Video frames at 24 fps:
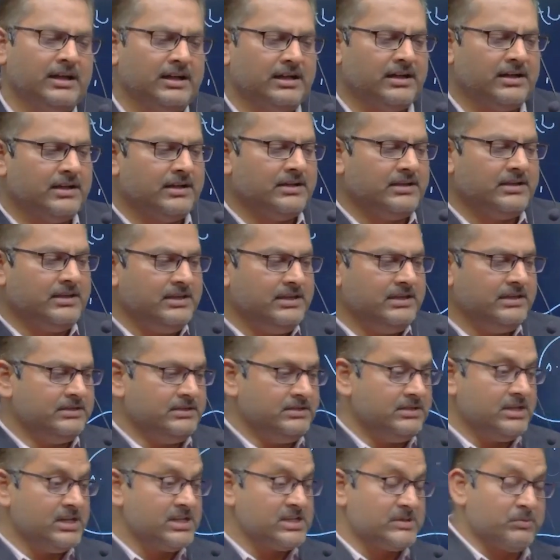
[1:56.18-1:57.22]
he
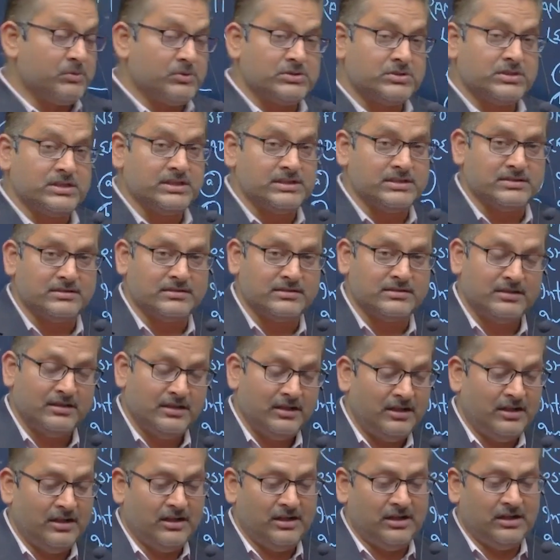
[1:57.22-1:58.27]
does possess
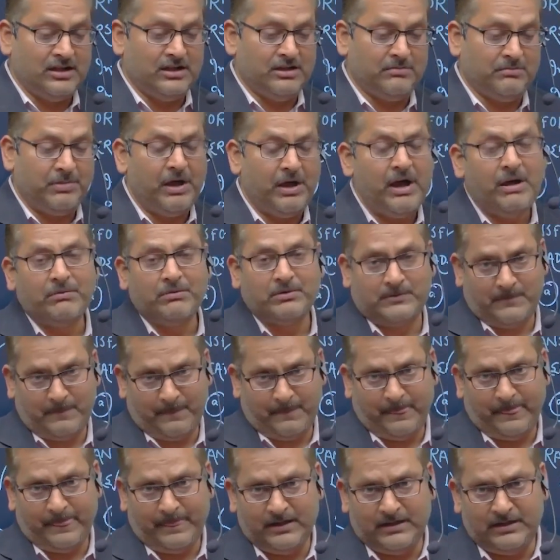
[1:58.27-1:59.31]
power,
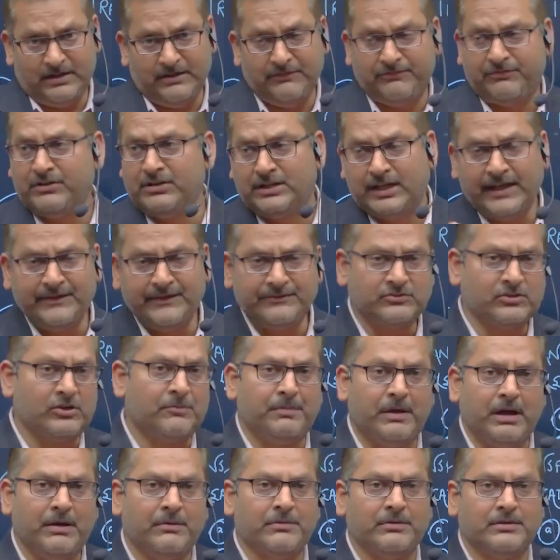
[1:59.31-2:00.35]
different types of
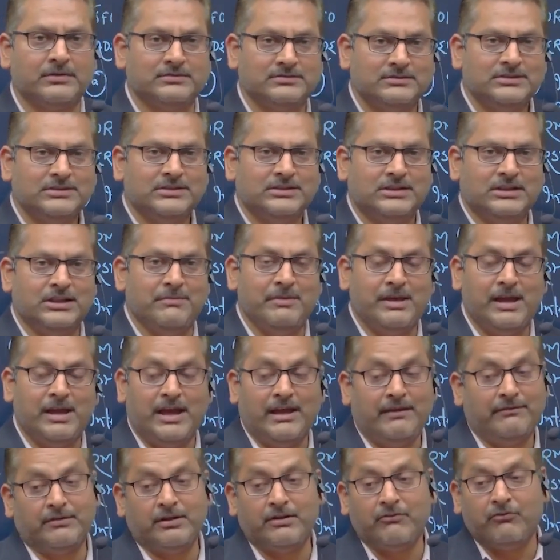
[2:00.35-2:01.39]
power. He may
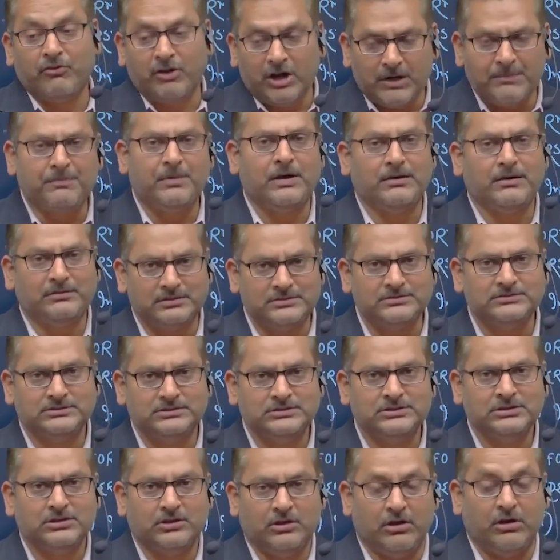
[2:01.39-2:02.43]
have reward power or